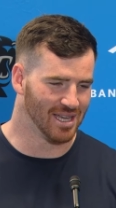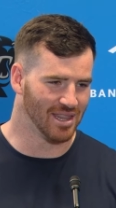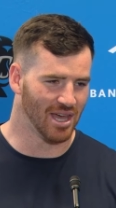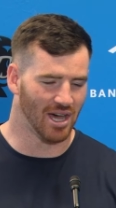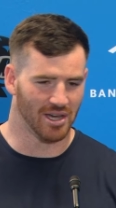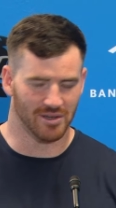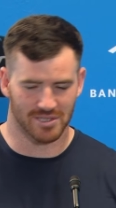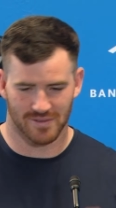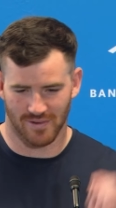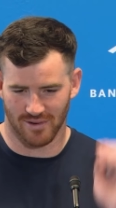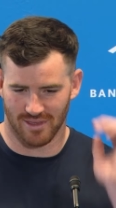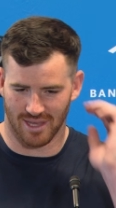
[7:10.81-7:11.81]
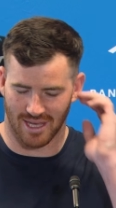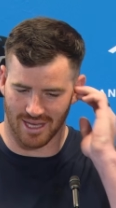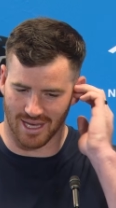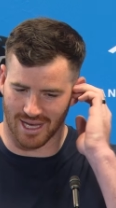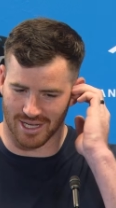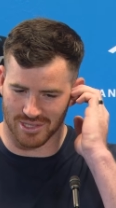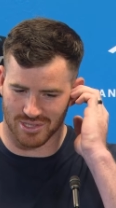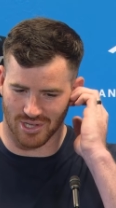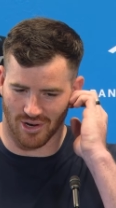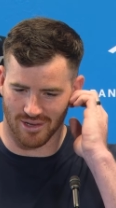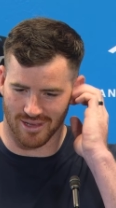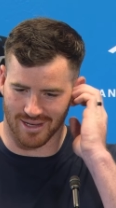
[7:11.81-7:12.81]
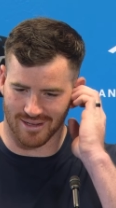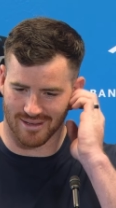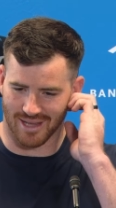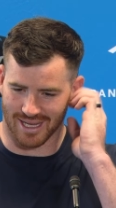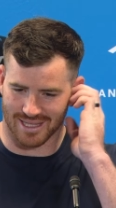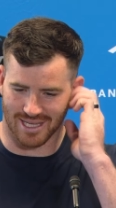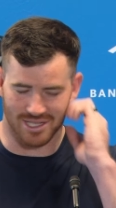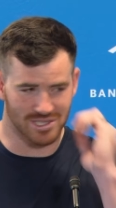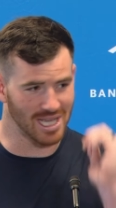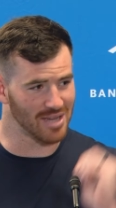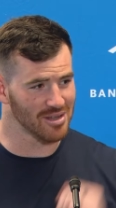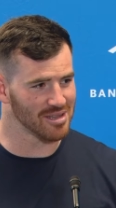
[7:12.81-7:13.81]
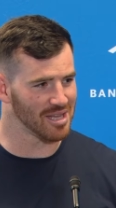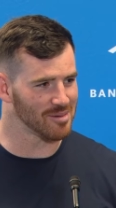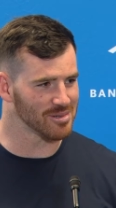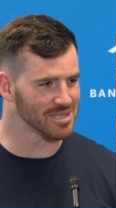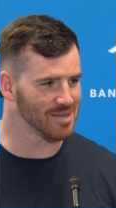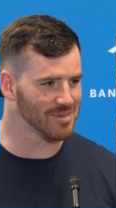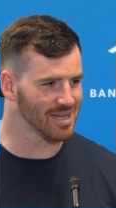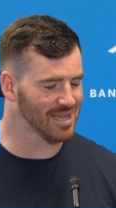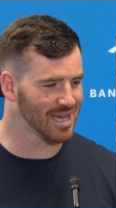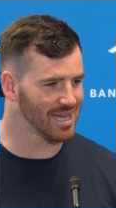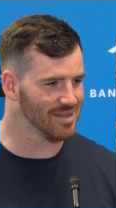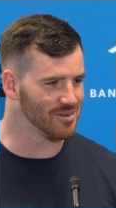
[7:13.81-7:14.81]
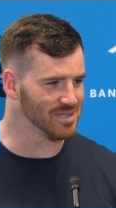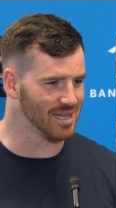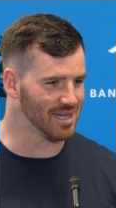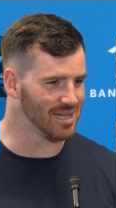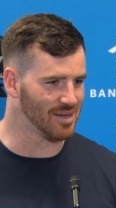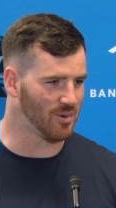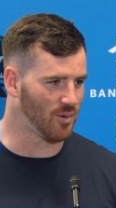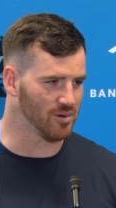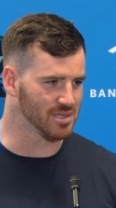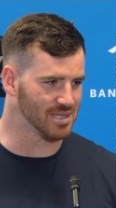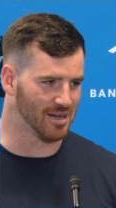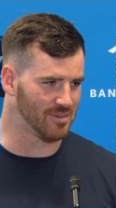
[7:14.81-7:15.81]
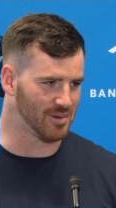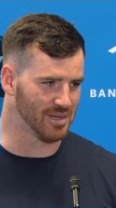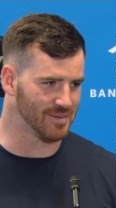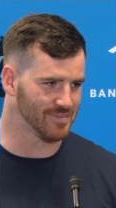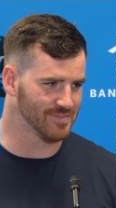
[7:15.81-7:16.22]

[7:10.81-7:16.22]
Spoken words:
No, it was for the Charlotte, like, Touchdown Club or something like that. It was an award ceremony.